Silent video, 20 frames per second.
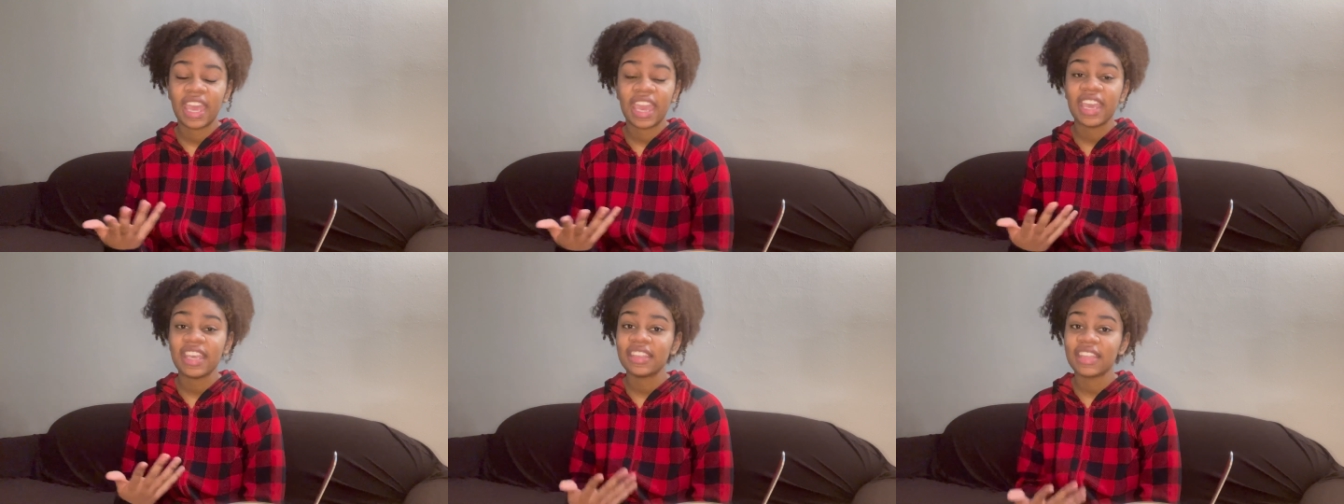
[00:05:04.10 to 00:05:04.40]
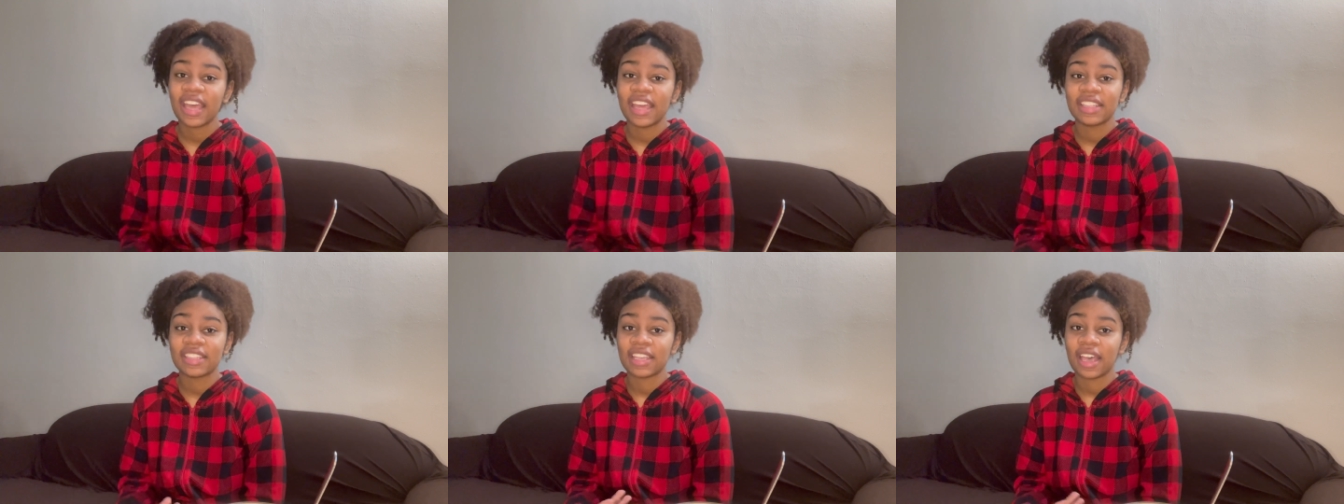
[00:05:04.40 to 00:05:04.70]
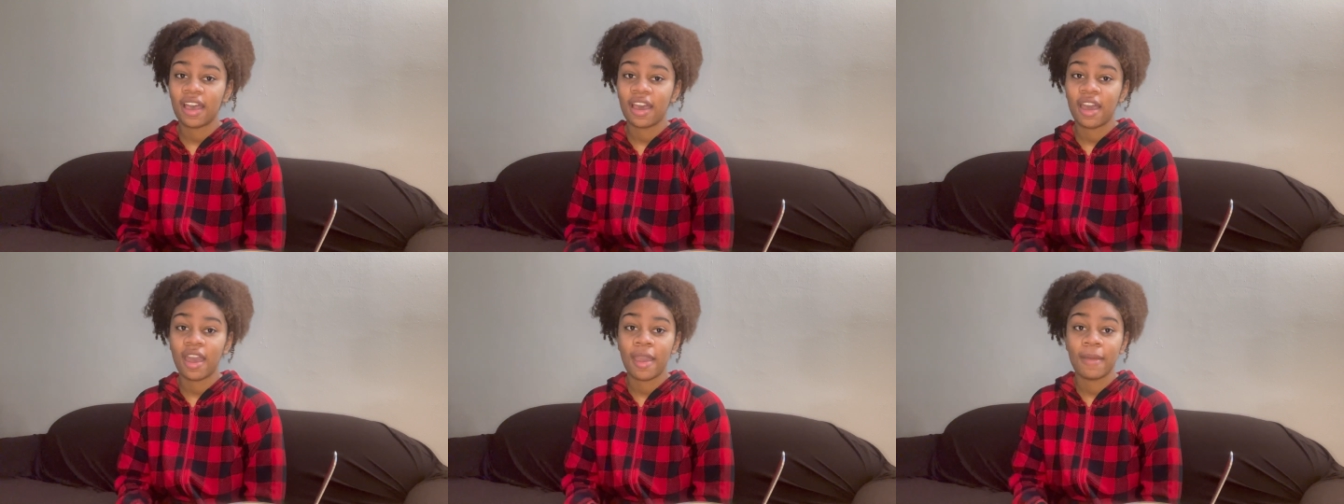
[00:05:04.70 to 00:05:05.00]
take that
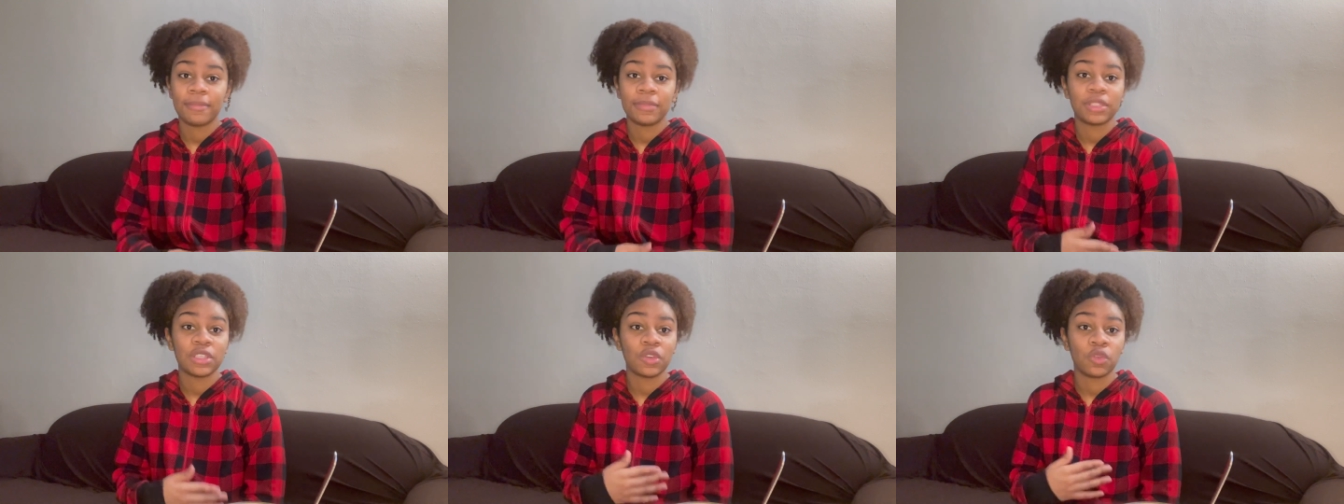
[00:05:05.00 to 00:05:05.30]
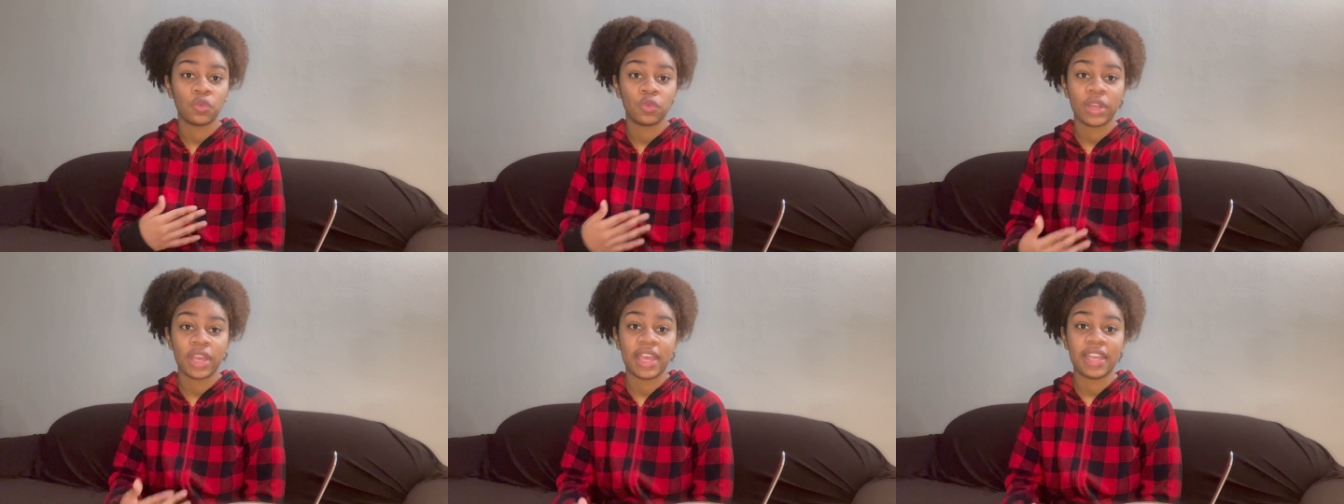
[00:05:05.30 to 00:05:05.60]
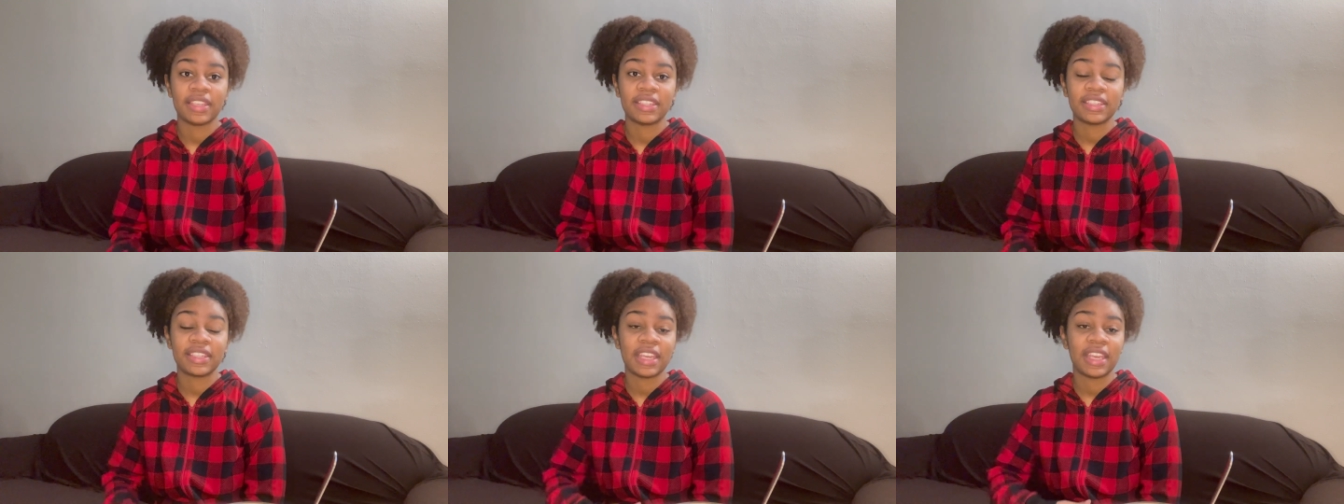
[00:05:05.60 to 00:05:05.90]
time to
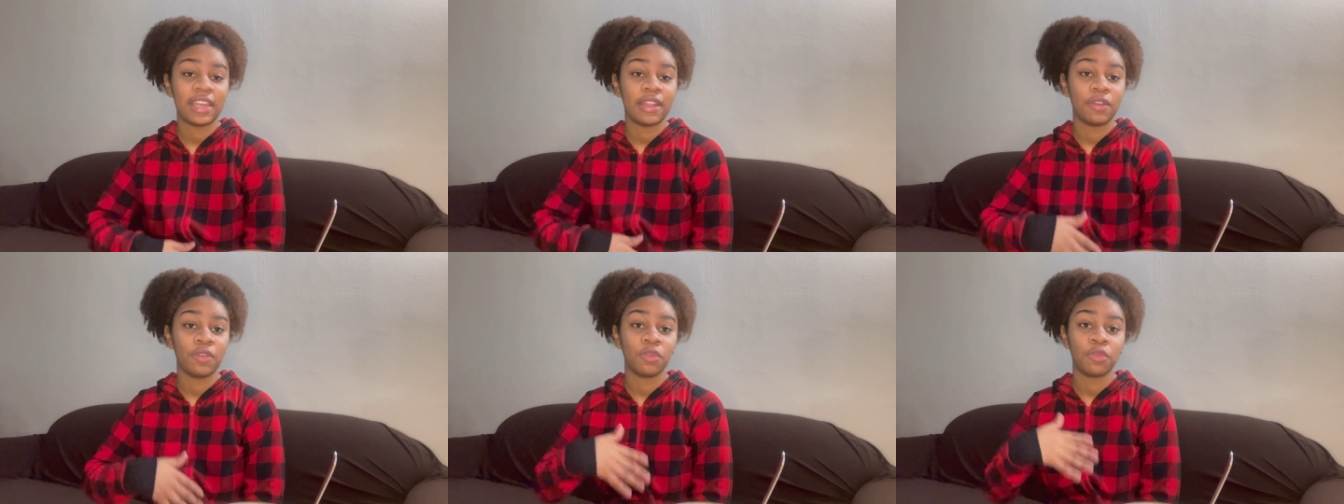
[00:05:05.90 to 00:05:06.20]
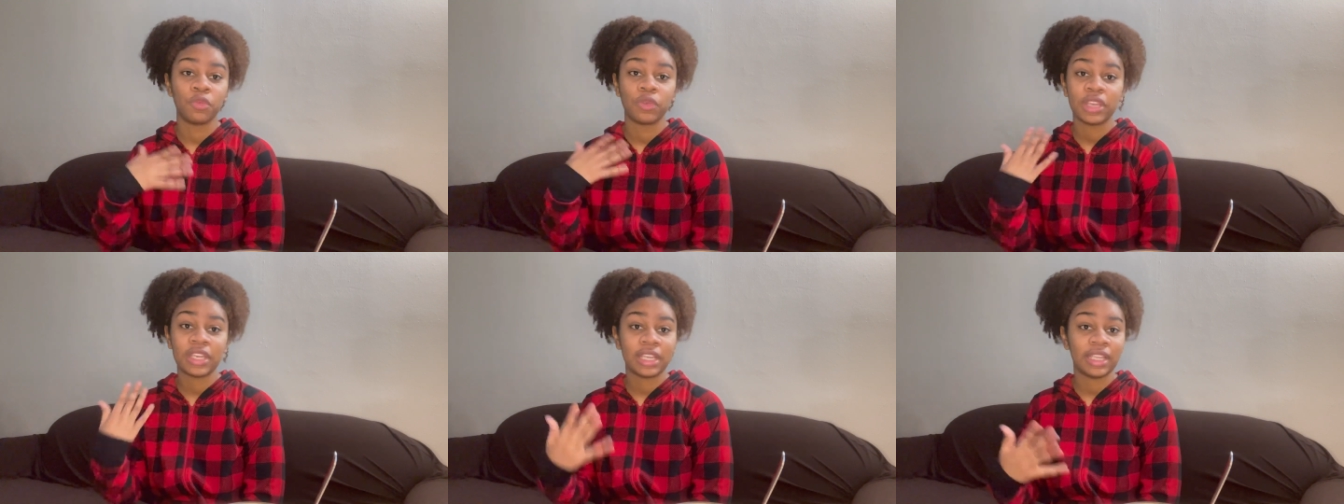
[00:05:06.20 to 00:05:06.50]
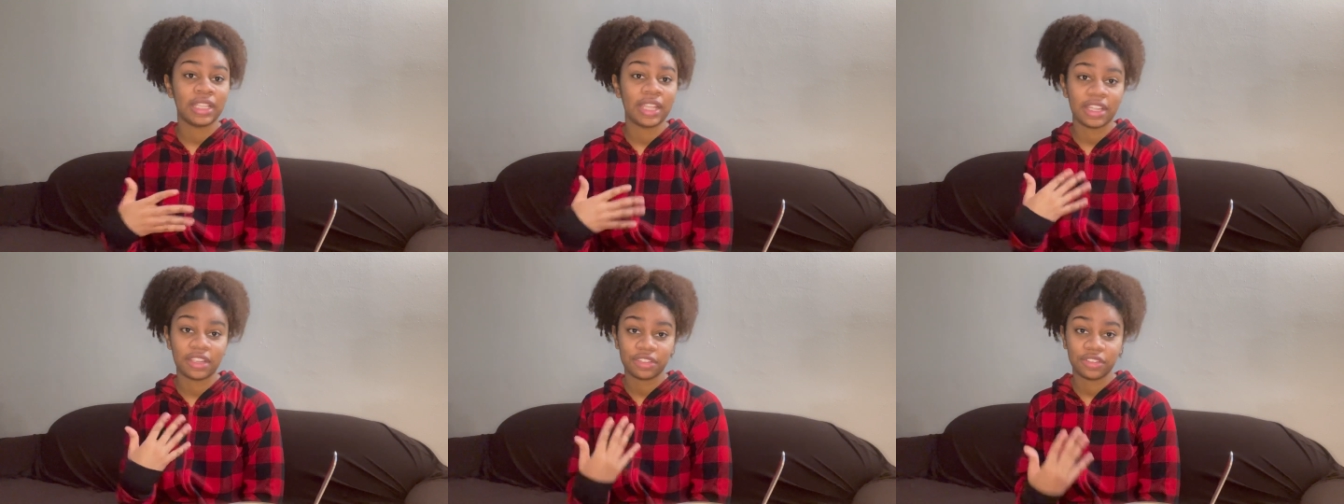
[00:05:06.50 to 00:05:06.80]
rest and
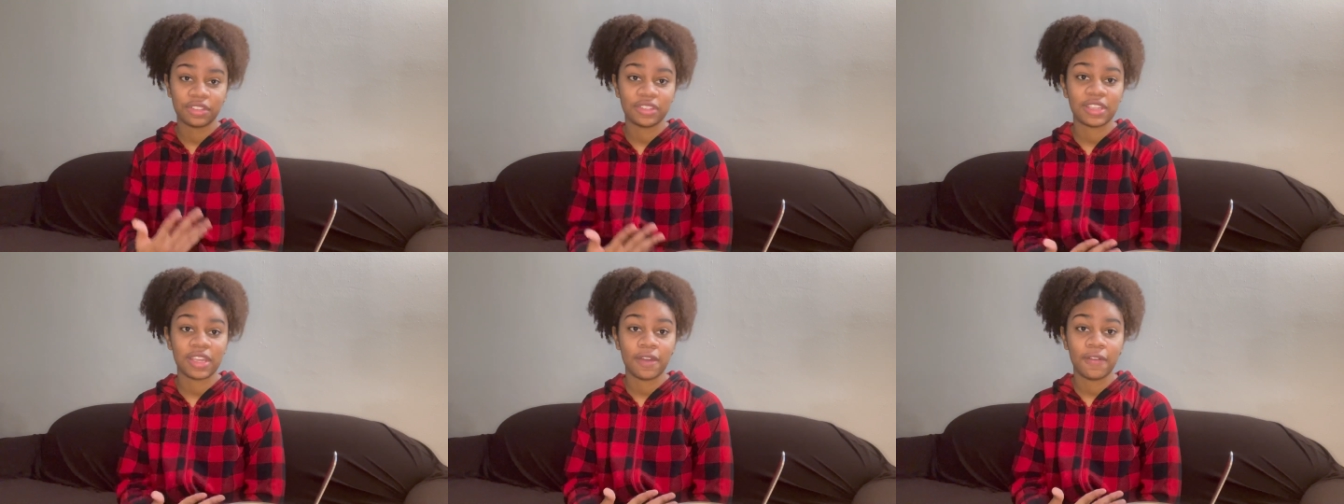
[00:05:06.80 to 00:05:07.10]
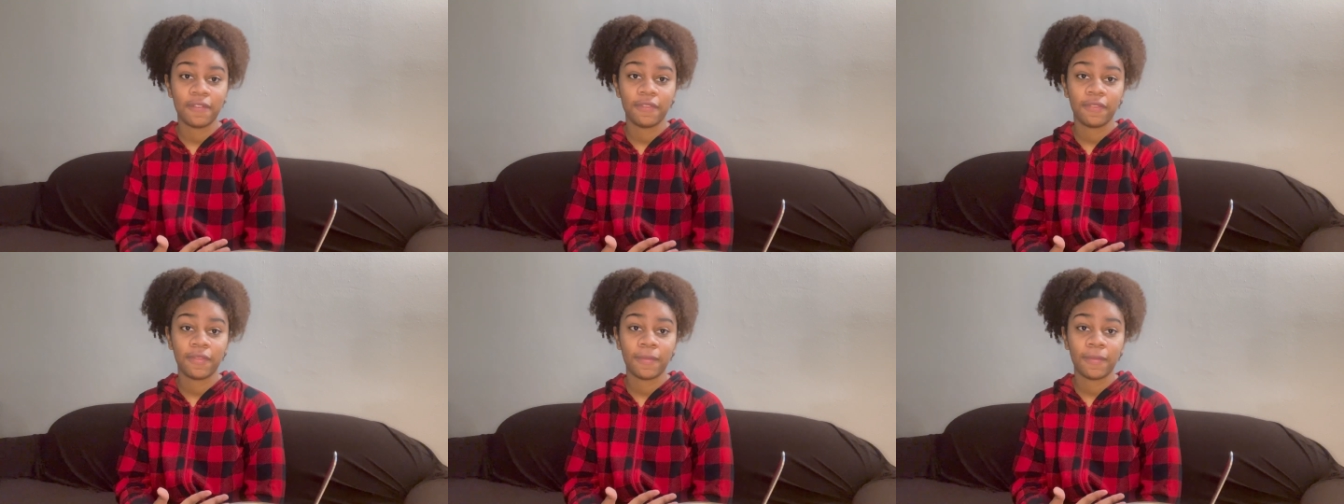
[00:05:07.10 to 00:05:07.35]
recollect yourself.